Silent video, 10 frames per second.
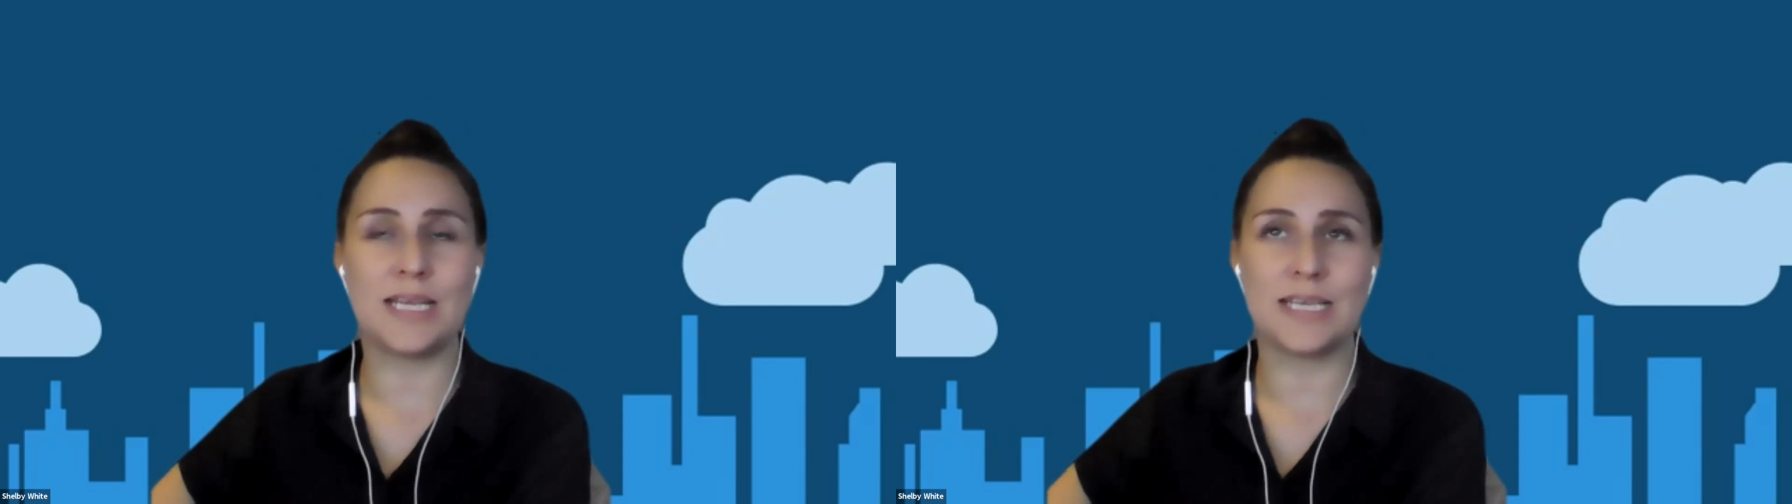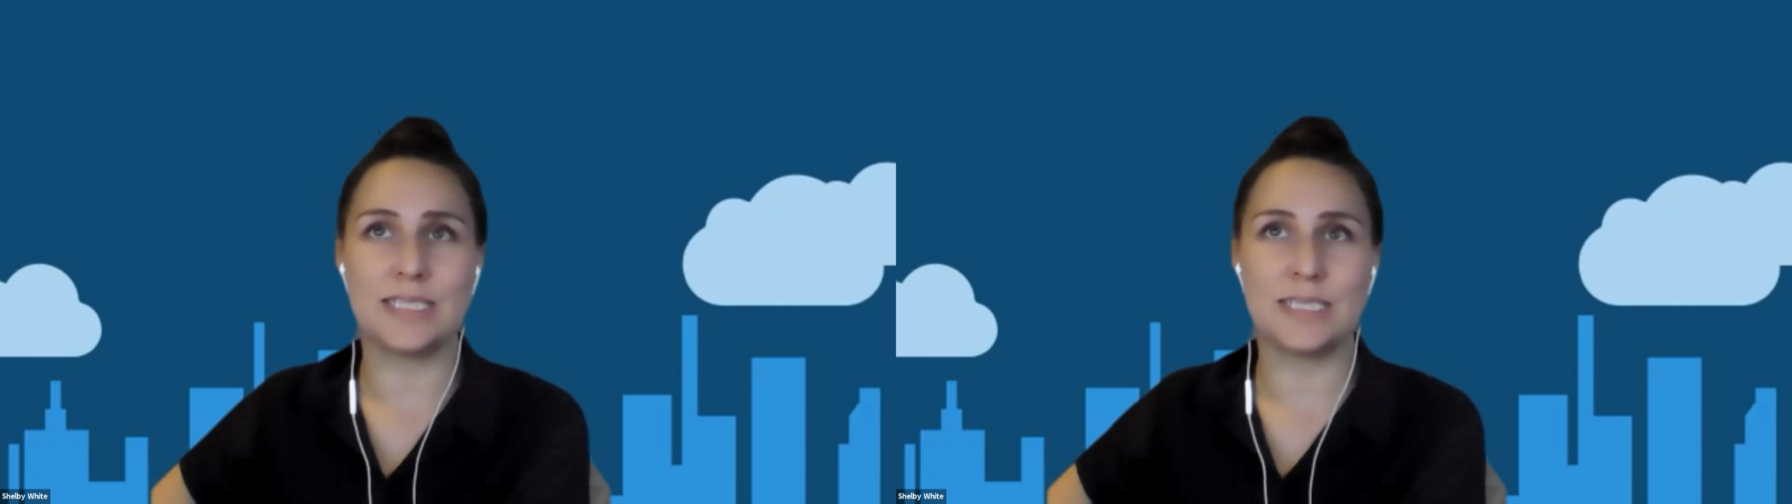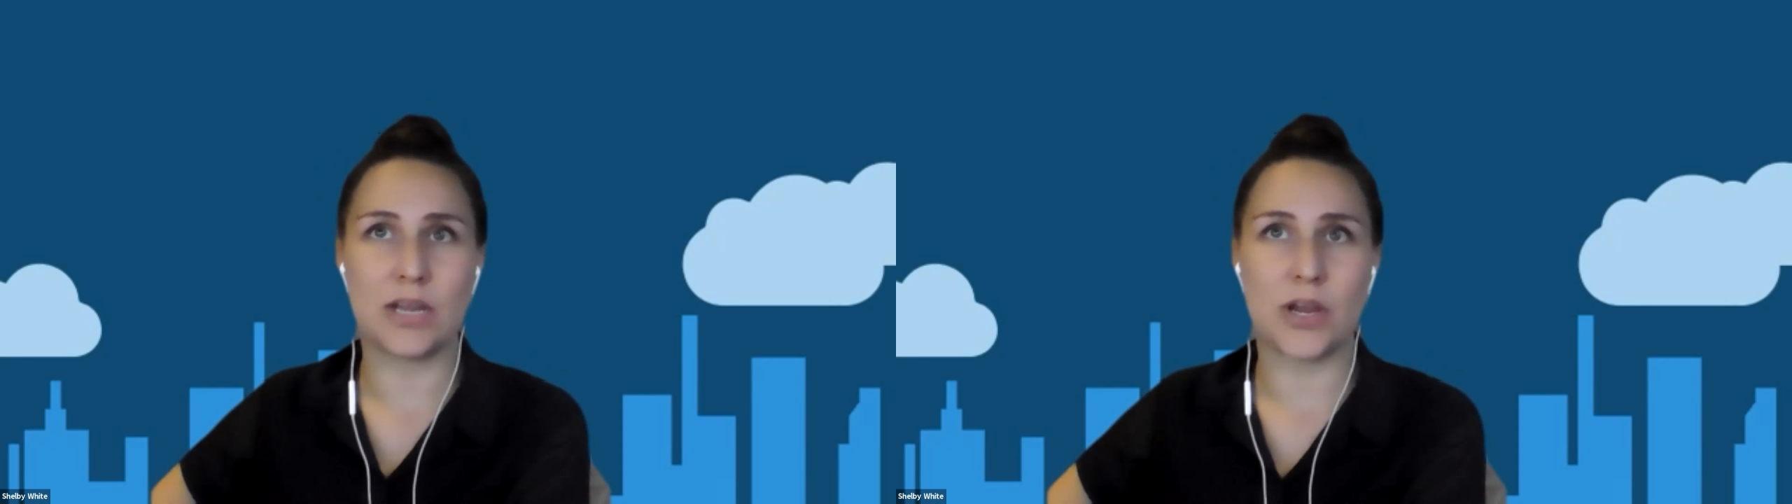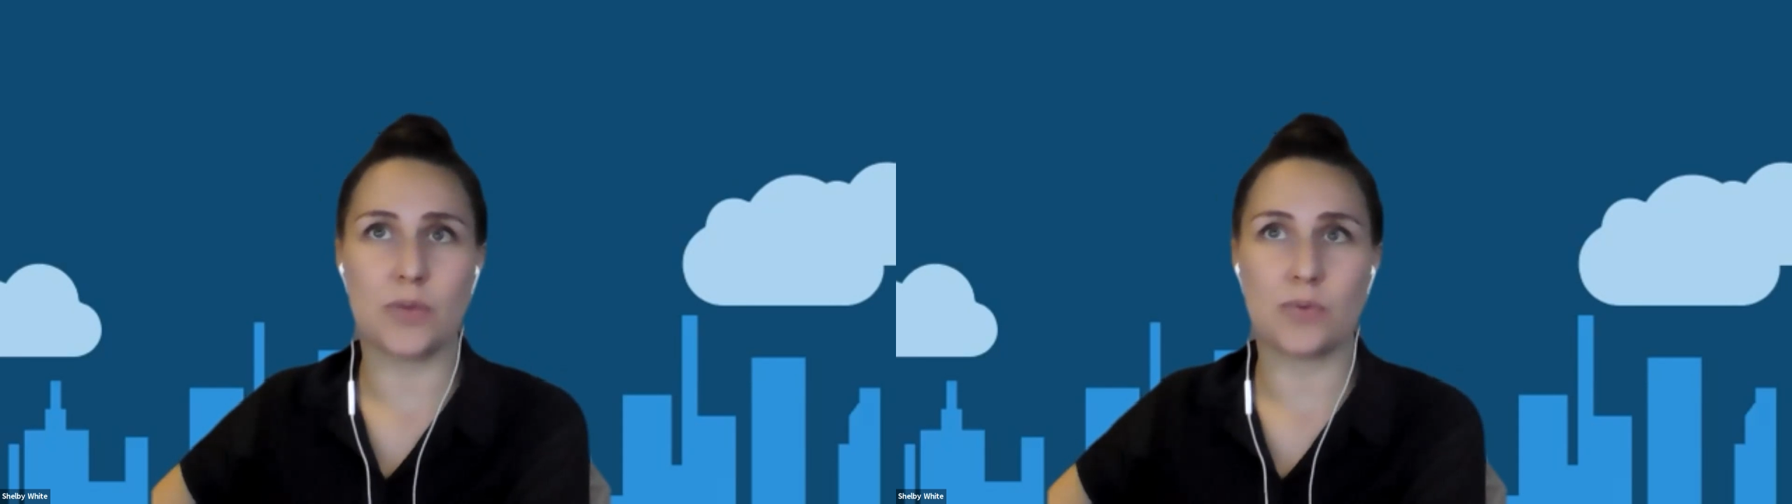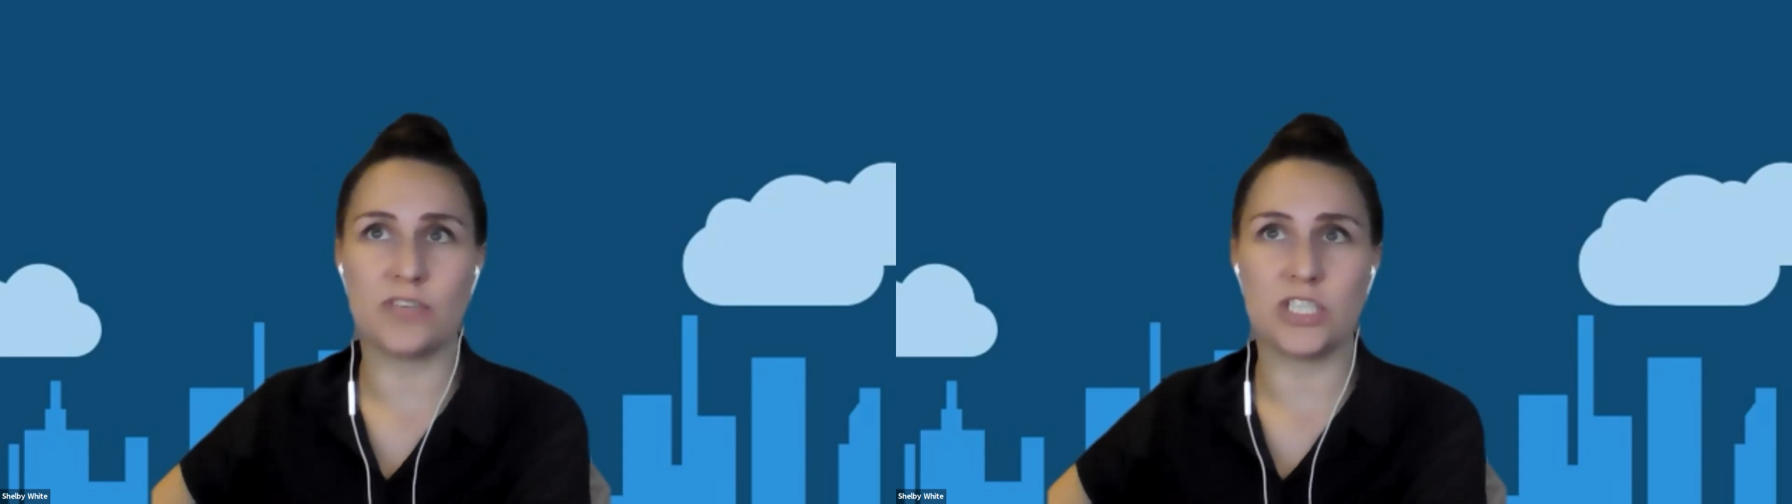necessary
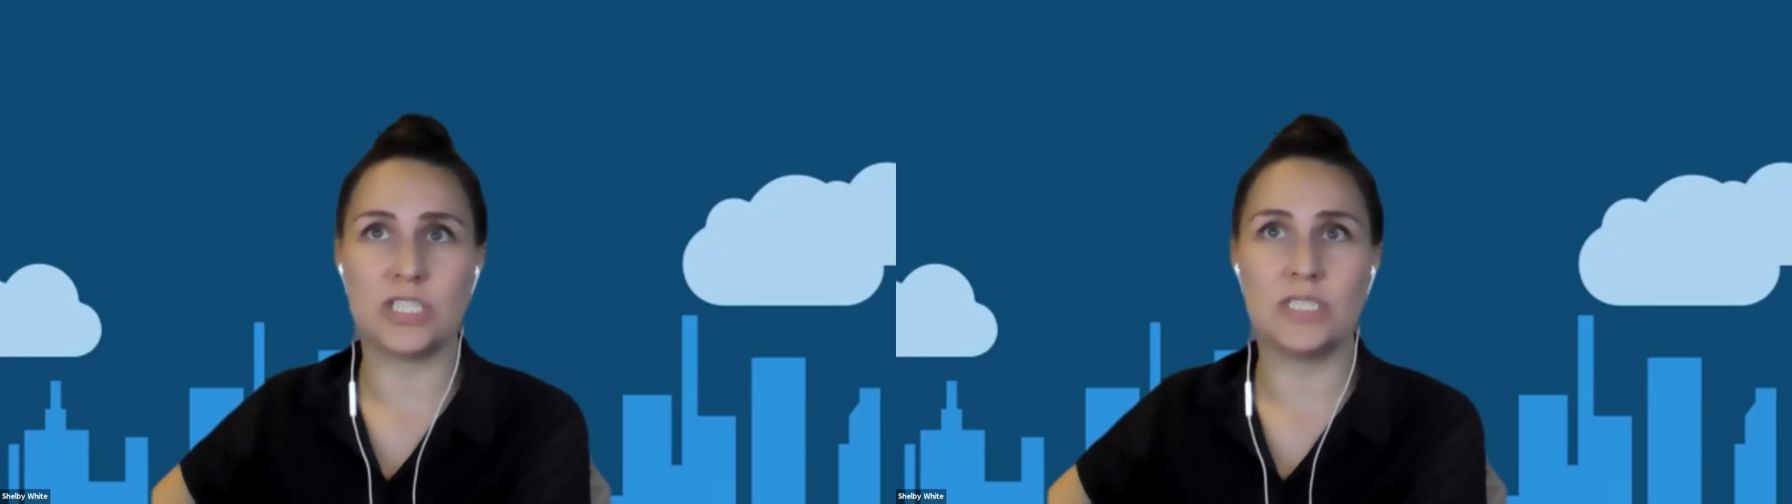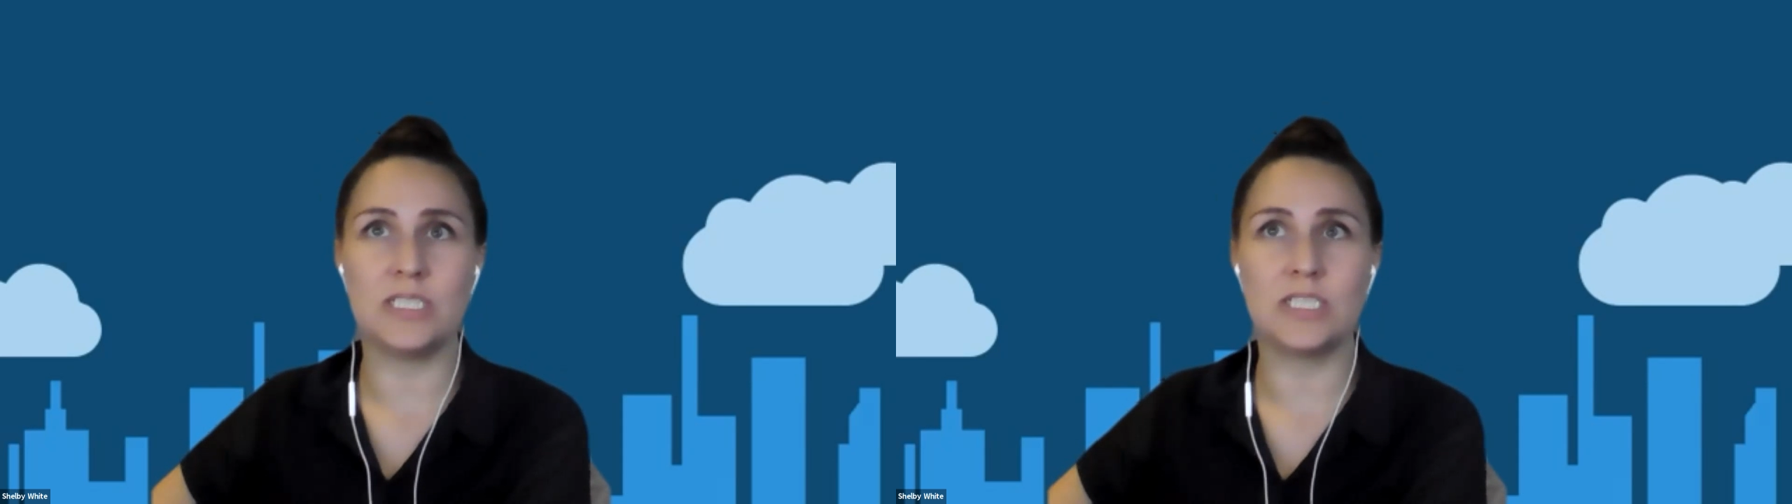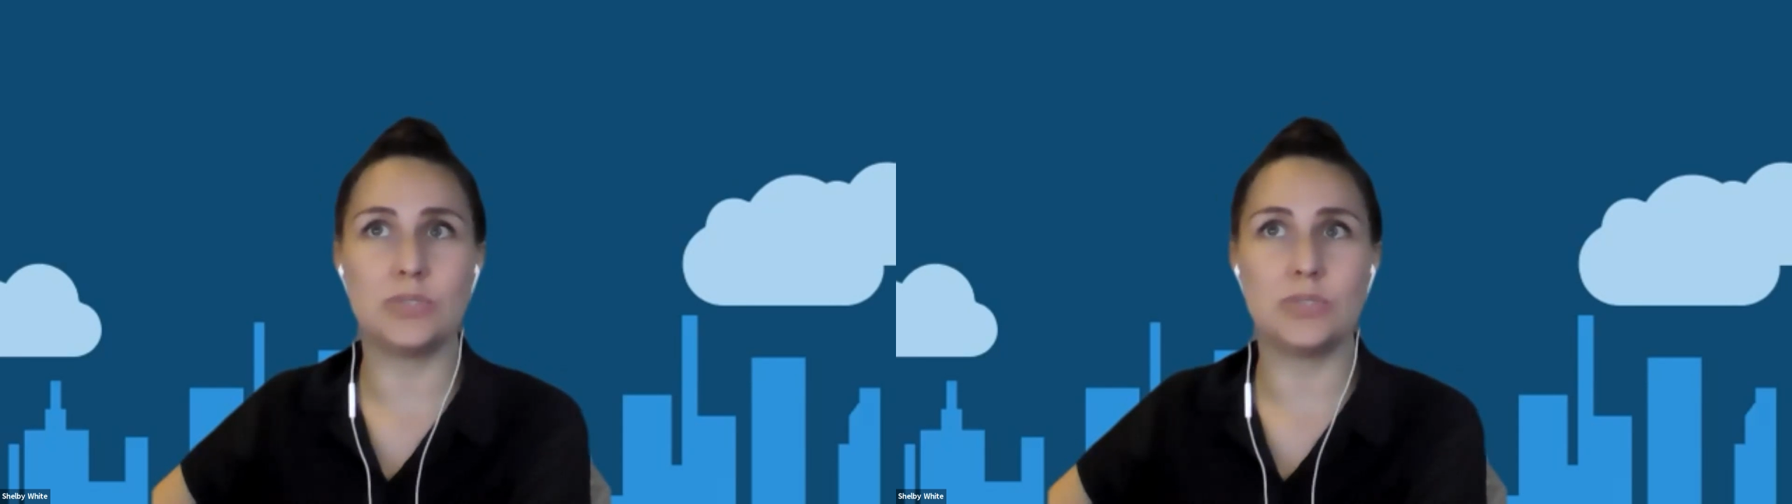revisions